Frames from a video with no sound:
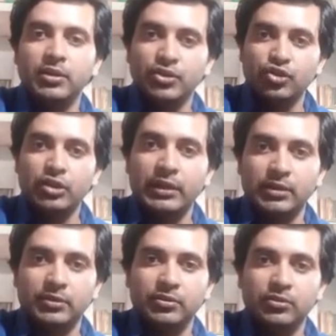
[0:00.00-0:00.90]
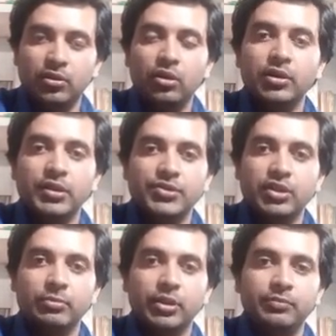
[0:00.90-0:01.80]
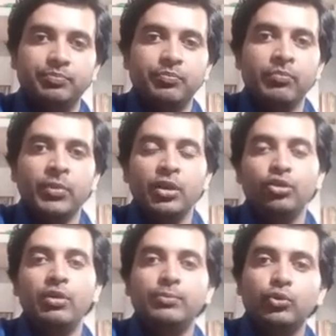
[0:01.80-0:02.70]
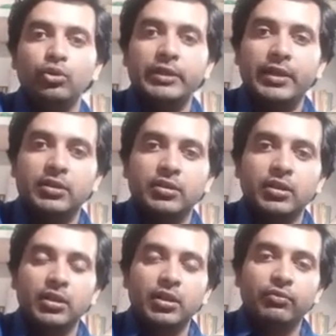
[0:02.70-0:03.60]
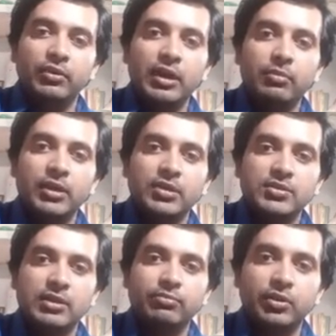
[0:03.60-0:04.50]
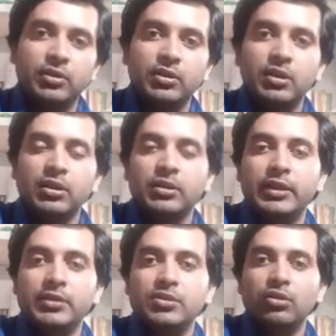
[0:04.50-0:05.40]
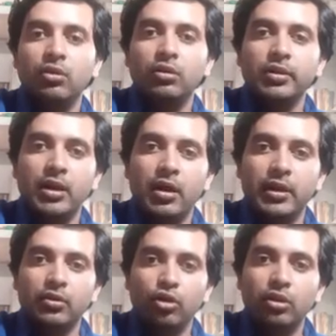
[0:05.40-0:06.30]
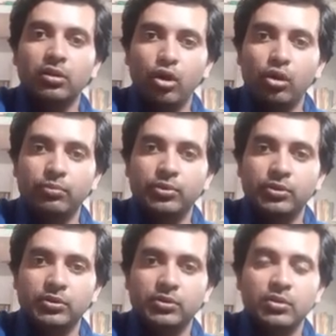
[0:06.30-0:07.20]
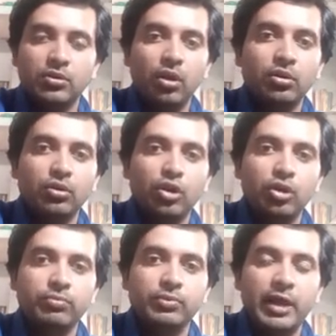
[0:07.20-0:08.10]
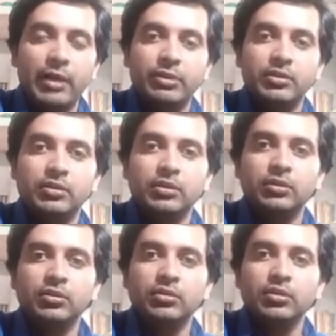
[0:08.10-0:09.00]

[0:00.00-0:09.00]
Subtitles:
style or stigma. You have to know that we have an example, that is the corn cob. Corn cob having the